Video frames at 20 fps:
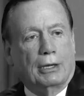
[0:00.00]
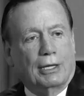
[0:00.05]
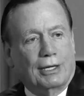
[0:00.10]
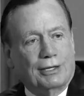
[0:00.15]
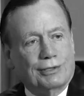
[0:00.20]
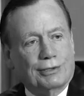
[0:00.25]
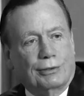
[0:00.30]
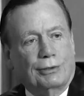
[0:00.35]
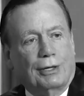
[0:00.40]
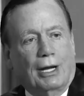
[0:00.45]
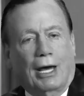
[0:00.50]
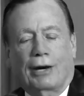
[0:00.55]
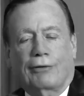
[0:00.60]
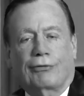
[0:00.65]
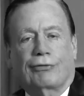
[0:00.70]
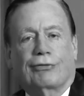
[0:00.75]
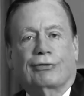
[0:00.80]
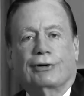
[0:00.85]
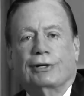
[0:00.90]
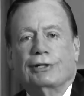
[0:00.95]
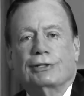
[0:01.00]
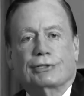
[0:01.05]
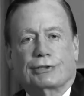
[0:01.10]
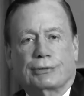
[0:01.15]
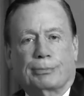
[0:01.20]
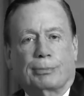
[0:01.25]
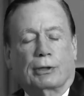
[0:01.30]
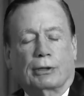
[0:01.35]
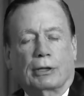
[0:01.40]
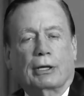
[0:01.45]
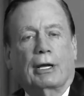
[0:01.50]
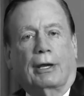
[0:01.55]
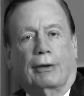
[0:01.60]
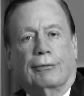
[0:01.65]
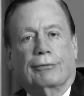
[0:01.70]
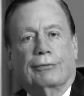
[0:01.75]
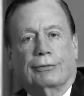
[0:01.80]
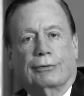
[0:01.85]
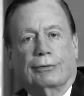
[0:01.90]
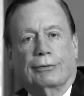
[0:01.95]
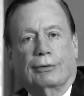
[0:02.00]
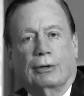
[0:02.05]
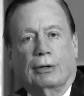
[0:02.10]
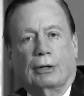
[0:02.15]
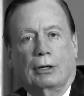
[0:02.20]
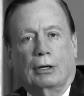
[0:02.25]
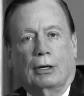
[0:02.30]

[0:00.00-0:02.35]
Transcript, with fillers: These are not fringe beliefs.